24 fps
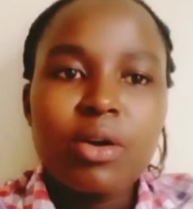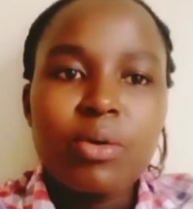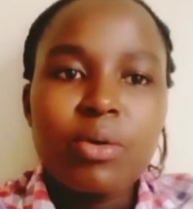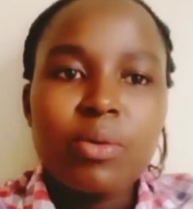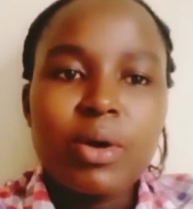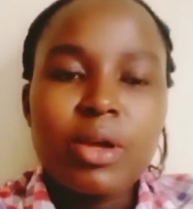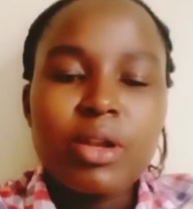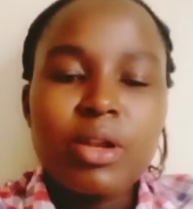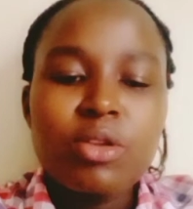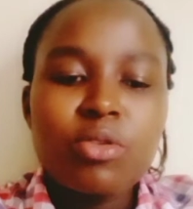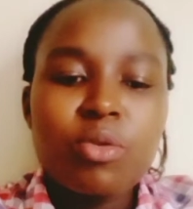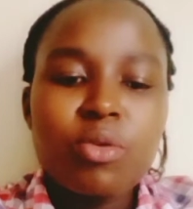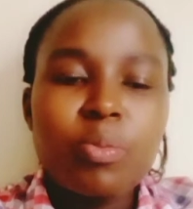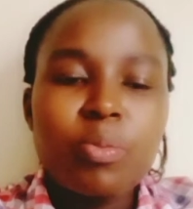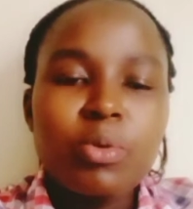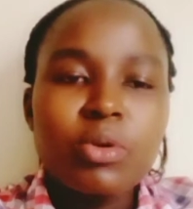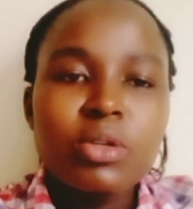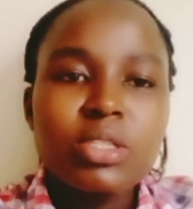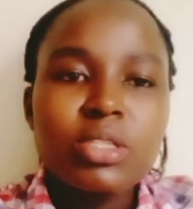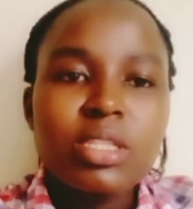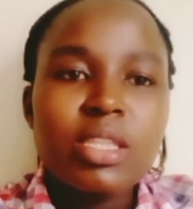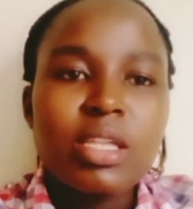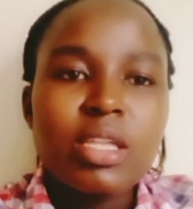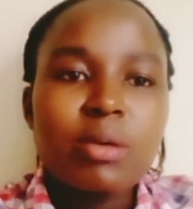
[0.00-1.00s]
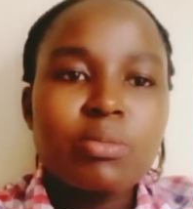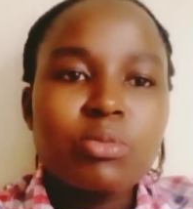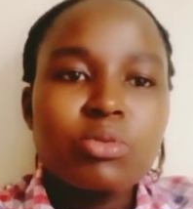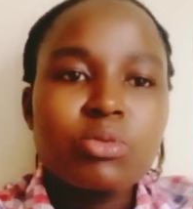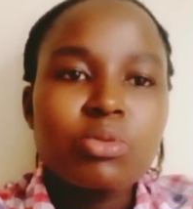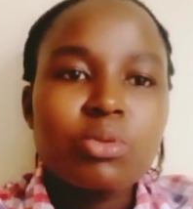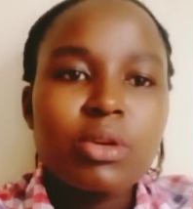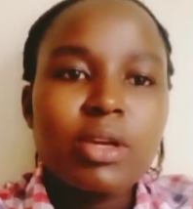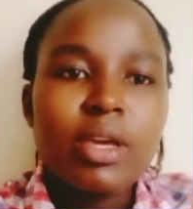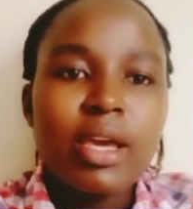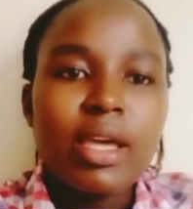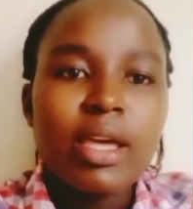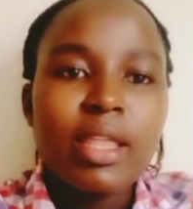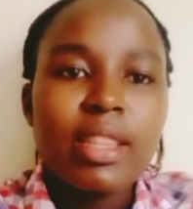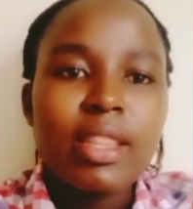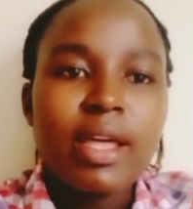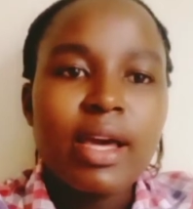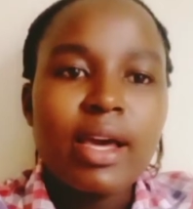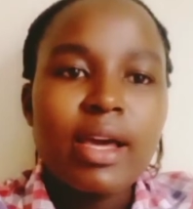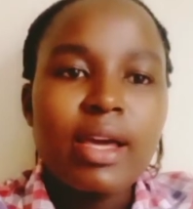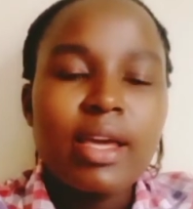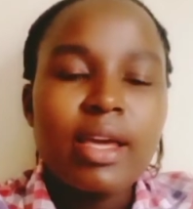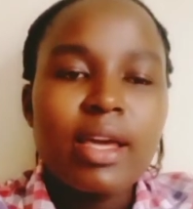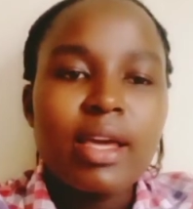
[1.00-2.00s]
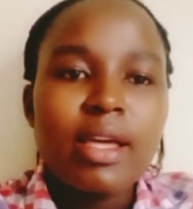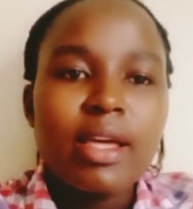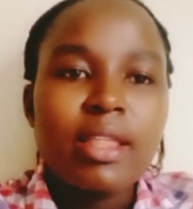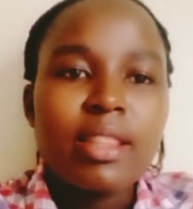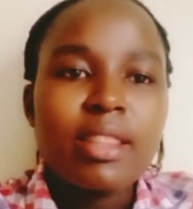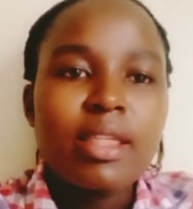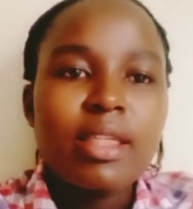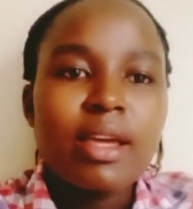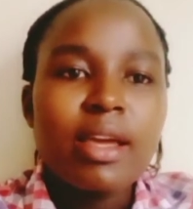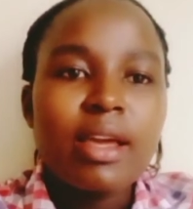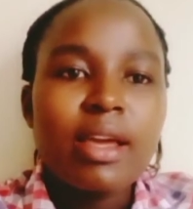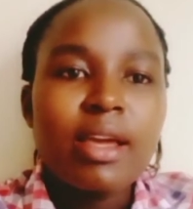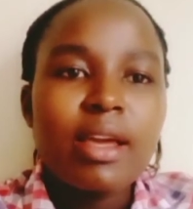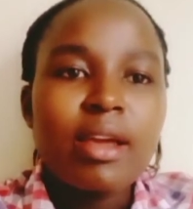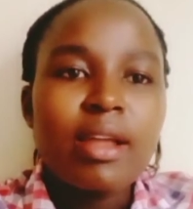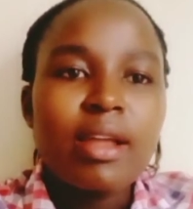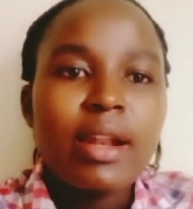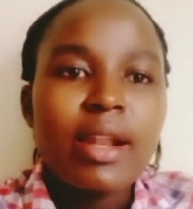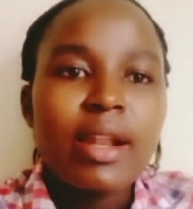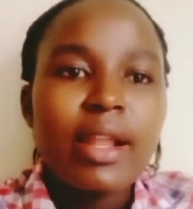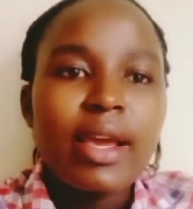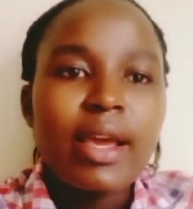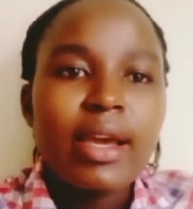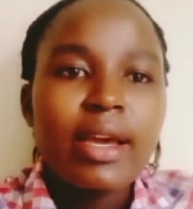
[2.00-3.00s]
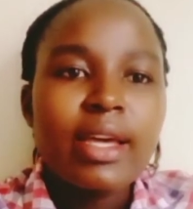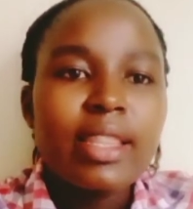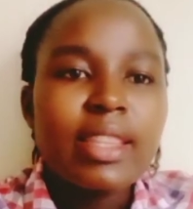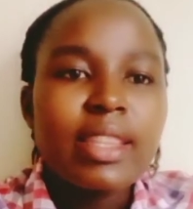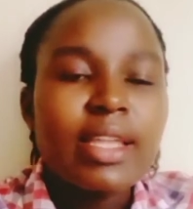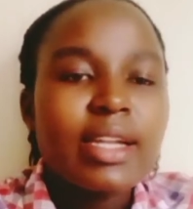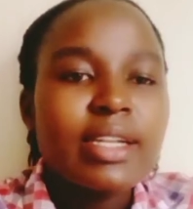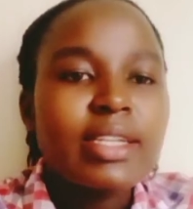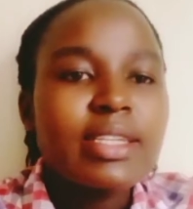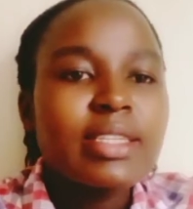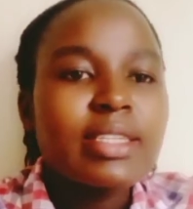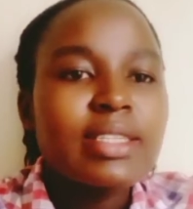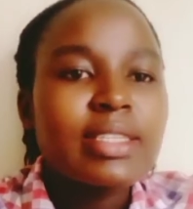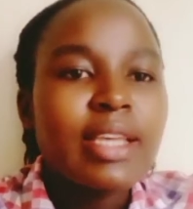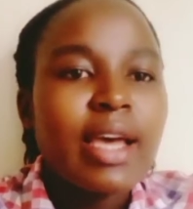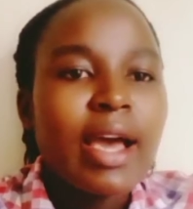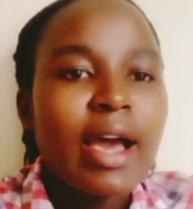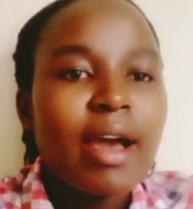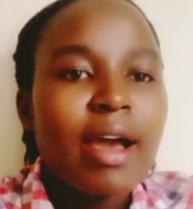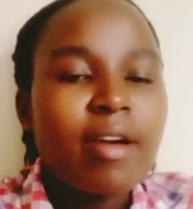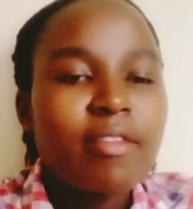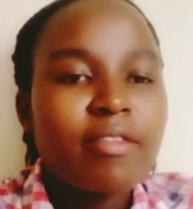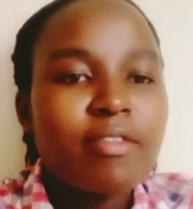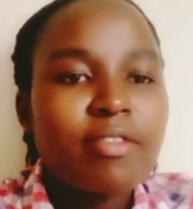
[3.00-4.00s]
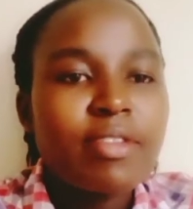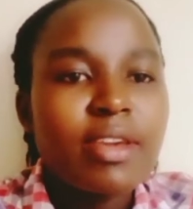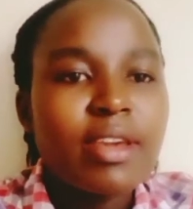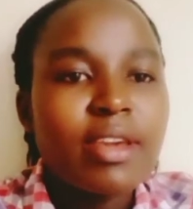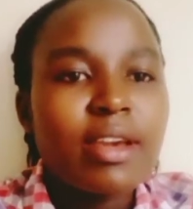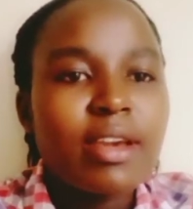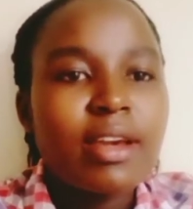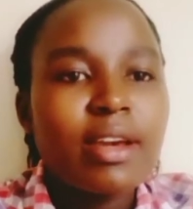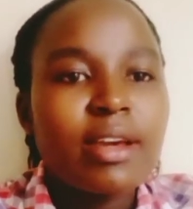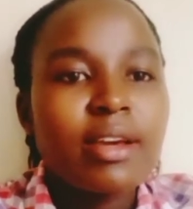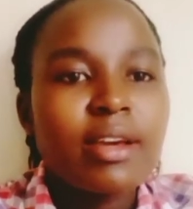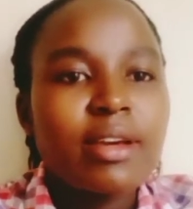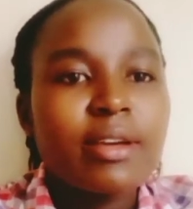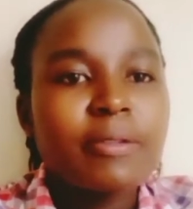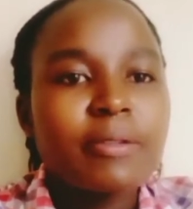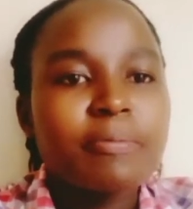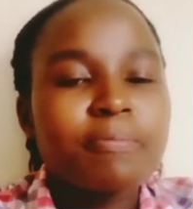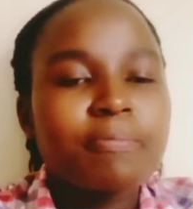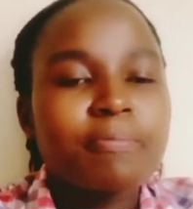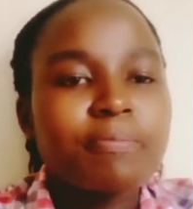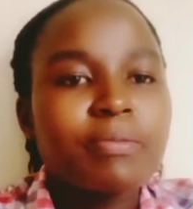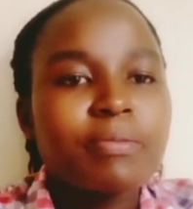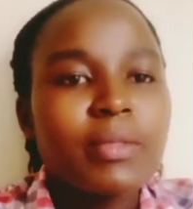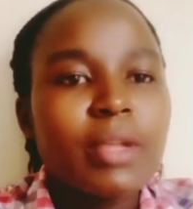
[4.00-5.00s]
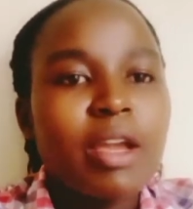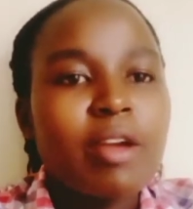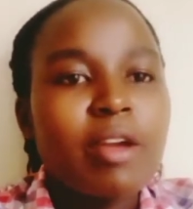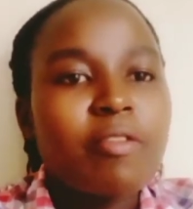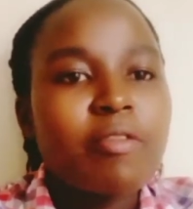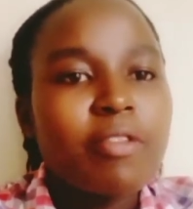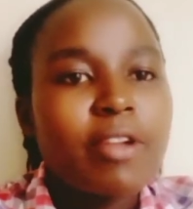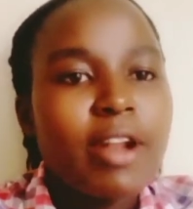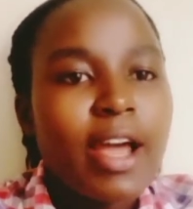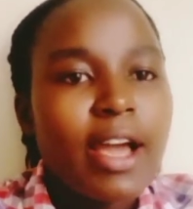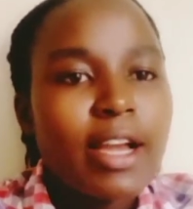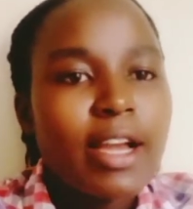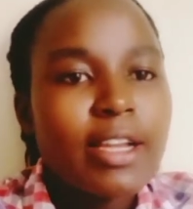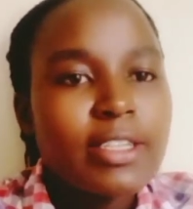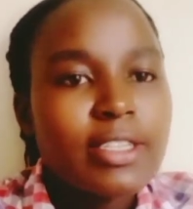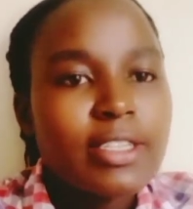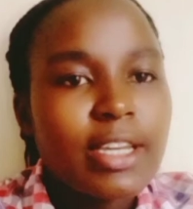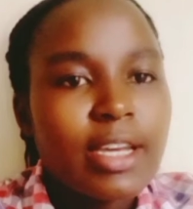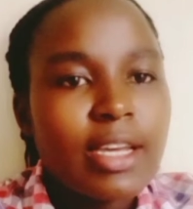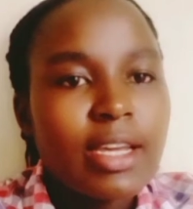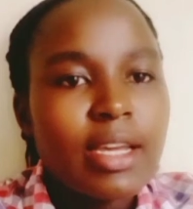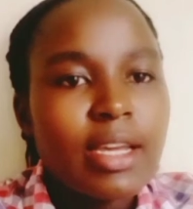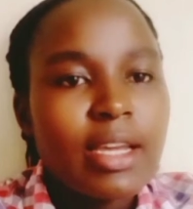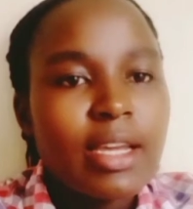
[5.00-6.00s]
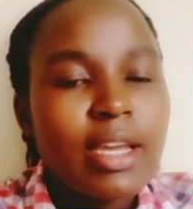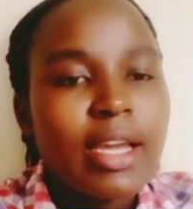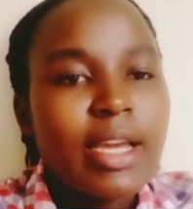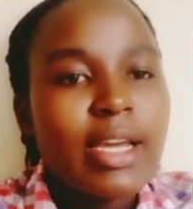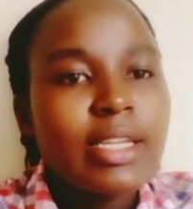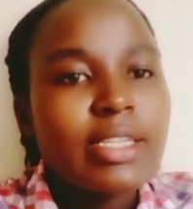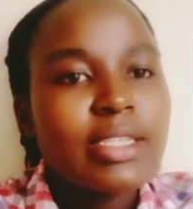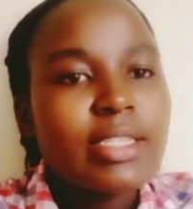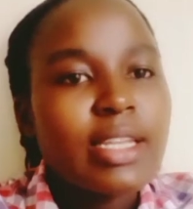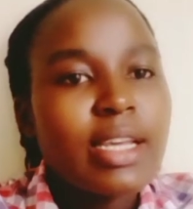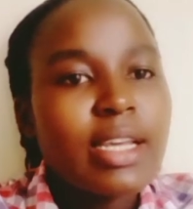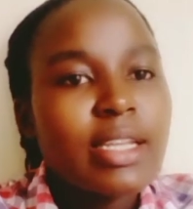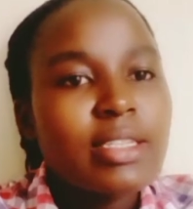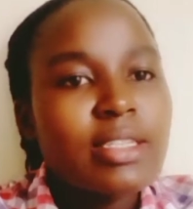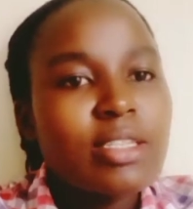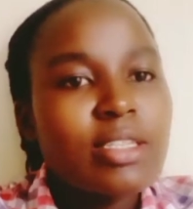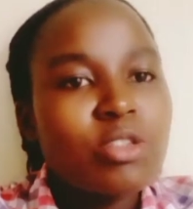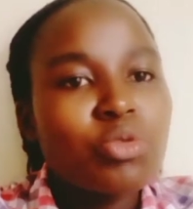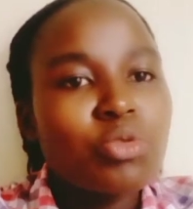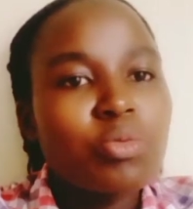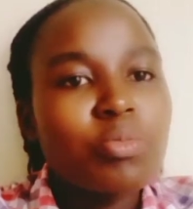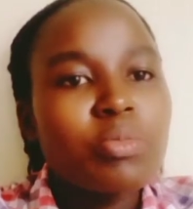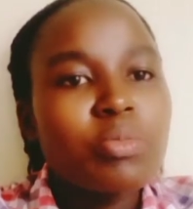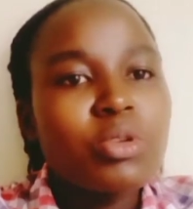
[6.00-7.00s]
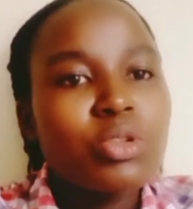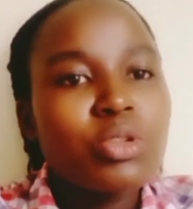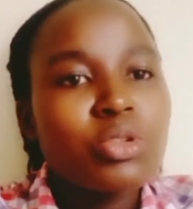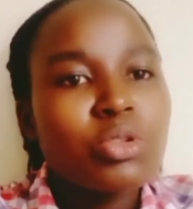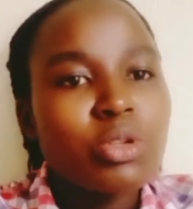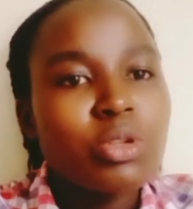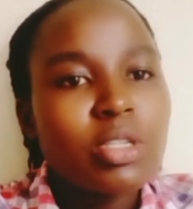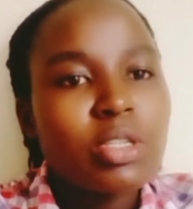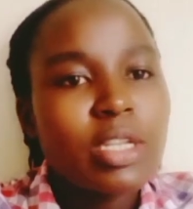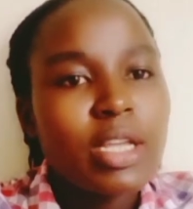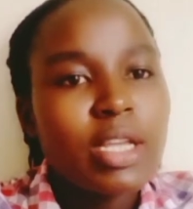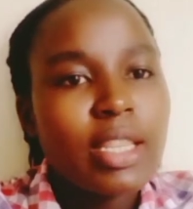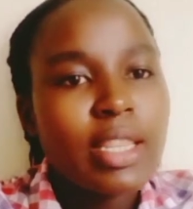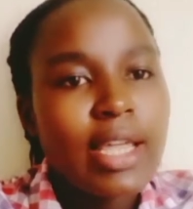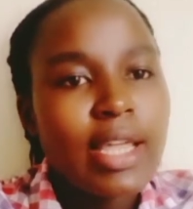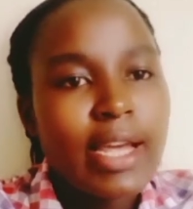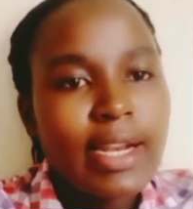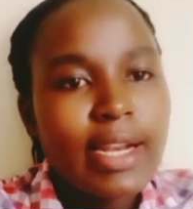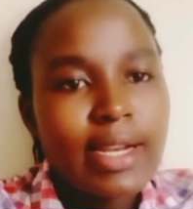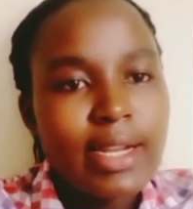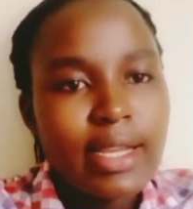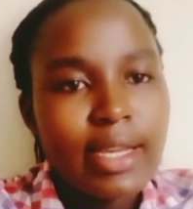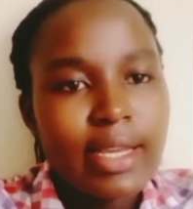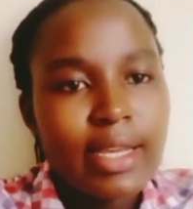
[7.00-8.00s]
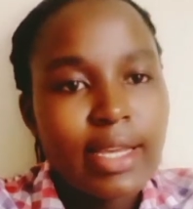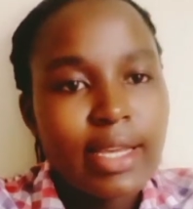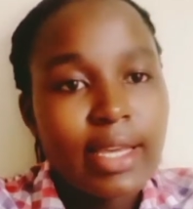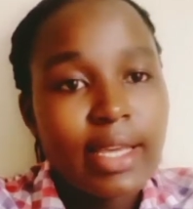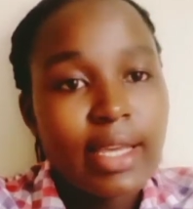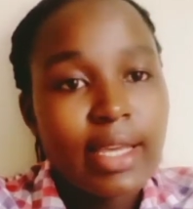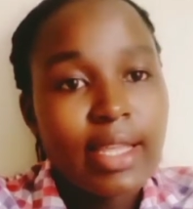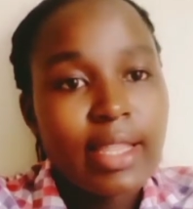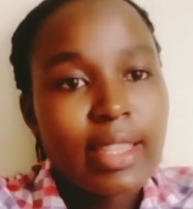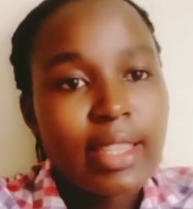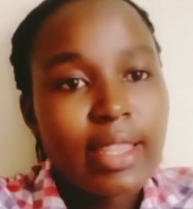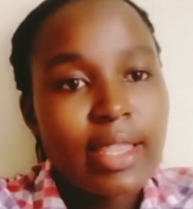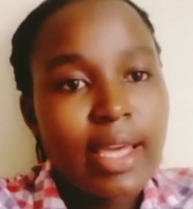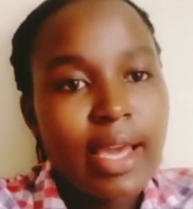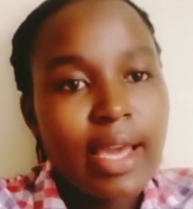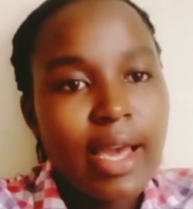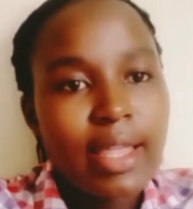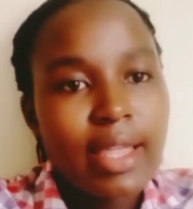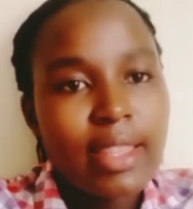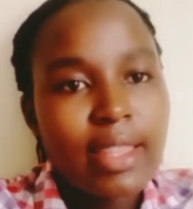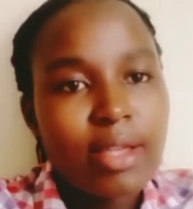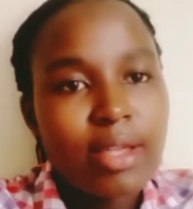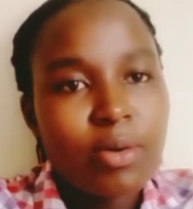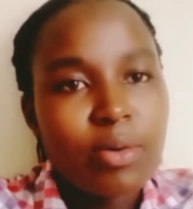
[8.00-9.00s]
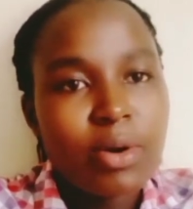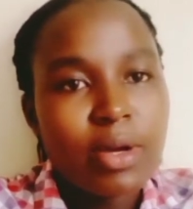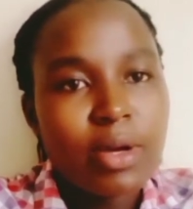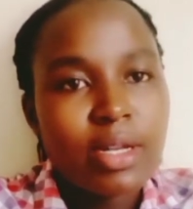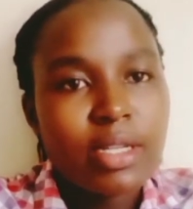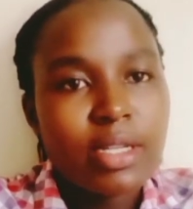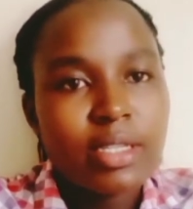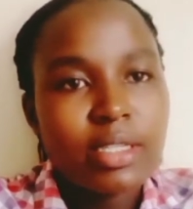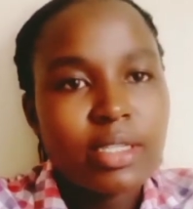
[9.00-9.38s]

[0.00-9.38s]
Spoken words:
when you put them together, the leg that is having fracture tends to be shorter than the other one.